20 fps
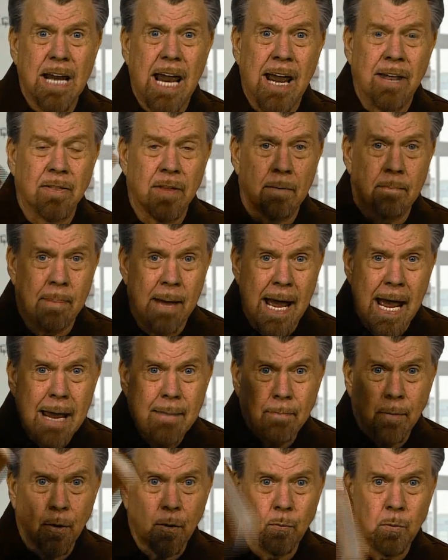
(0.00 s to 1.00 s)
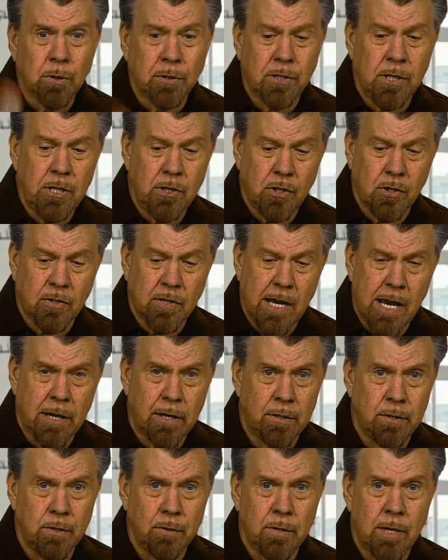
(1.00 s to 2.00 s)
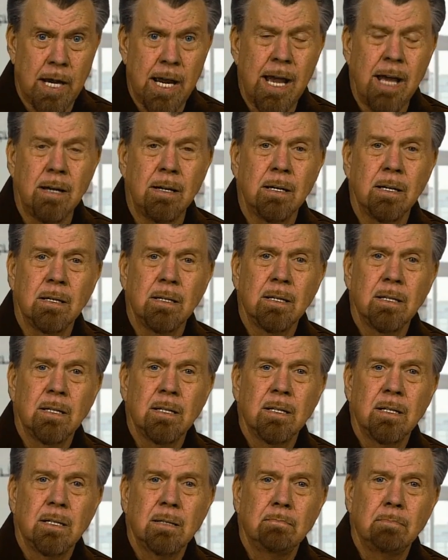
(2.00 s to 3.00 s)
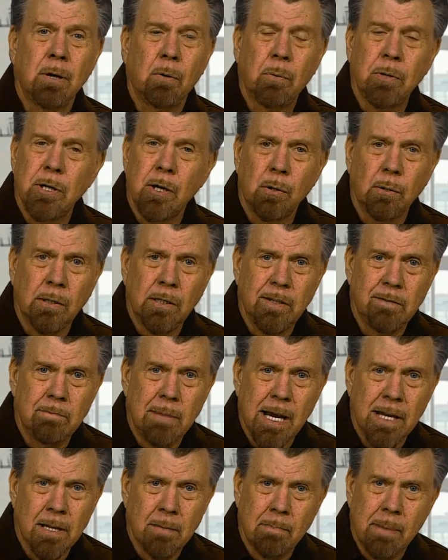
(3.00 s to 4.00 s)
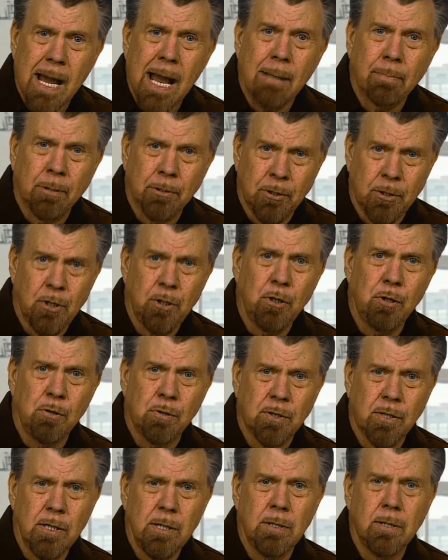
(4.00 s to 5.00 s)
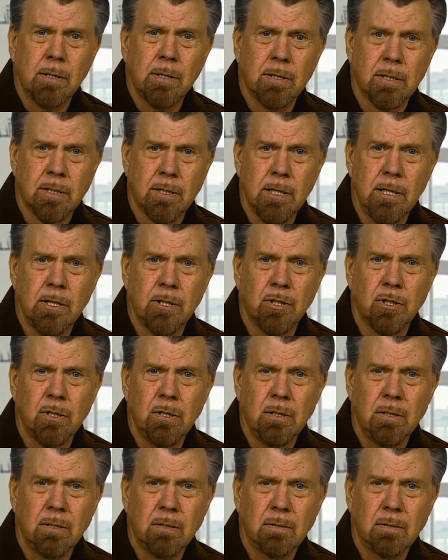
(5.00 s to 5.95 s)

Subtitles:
And the Bible will teach us how to do that, but we don't live by the Bible. Do you see the distinction?